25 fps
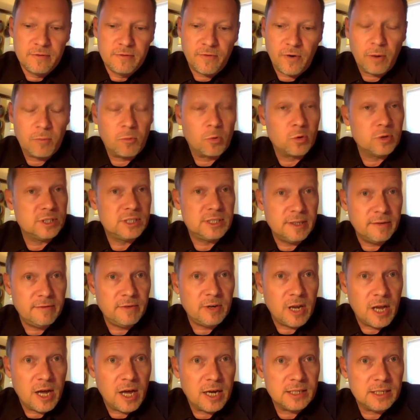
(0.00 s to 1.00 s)
far more
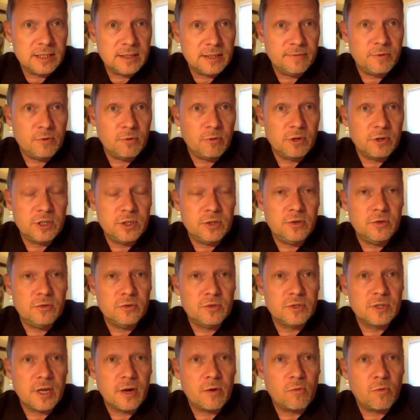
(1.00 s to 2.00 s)
civilized, if you want to
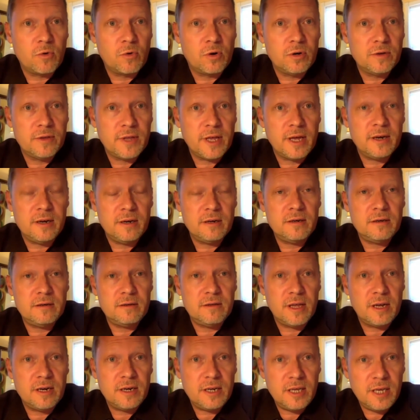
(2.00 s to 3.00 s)
use that word,
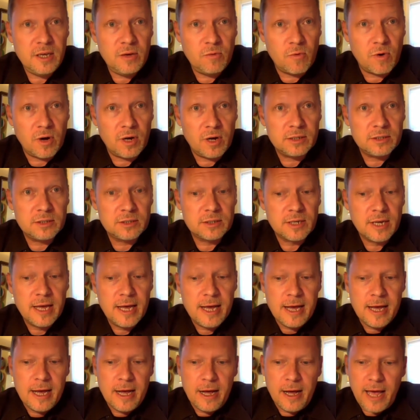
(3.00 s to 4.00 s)
than he was.
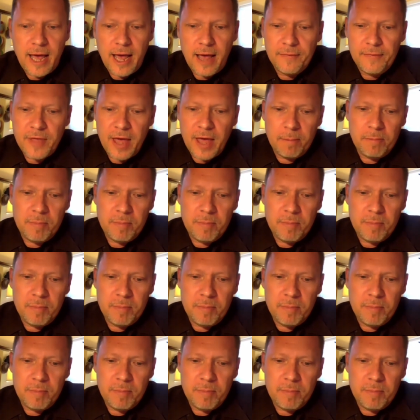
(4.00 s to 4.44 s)
And that